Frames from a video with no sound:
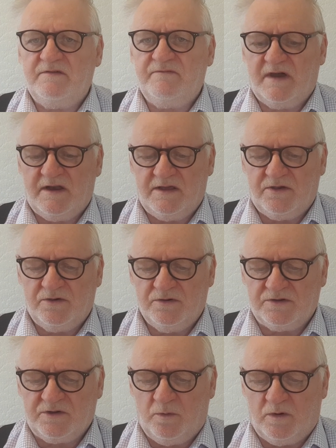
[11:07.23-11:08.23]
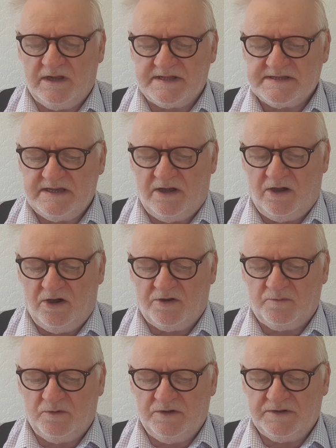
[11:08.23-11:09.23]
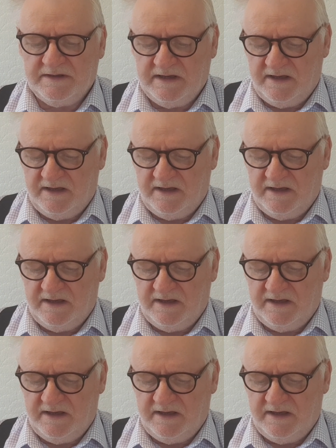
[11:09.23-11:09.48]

very good quality hardwood.